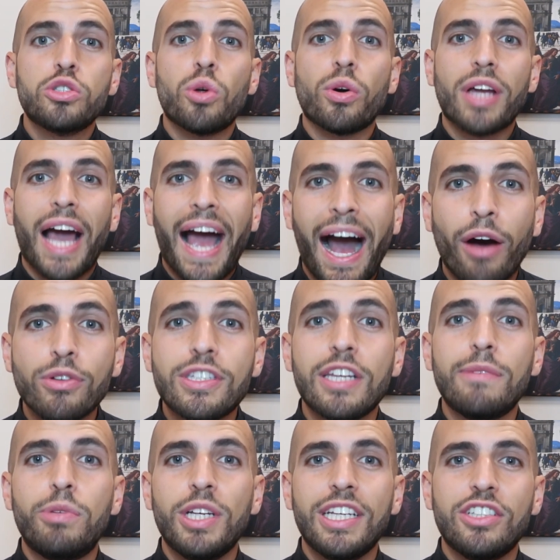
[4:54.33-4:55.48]
toward how
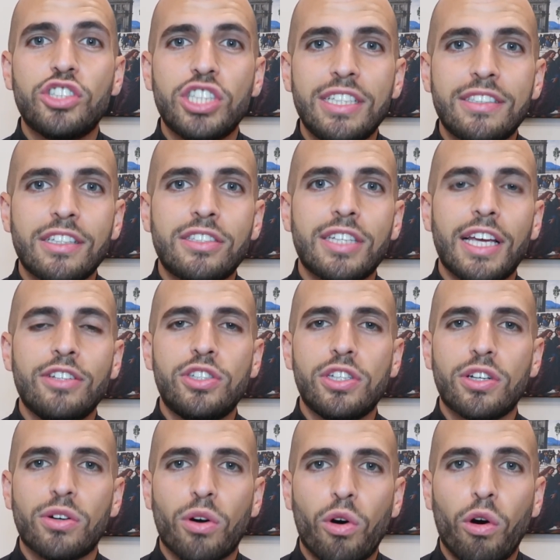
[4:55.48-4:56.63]
to bring Jesus
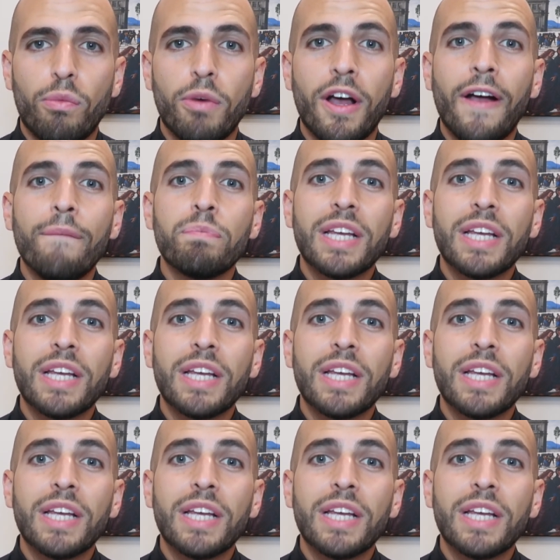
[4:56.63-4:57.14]
into your home.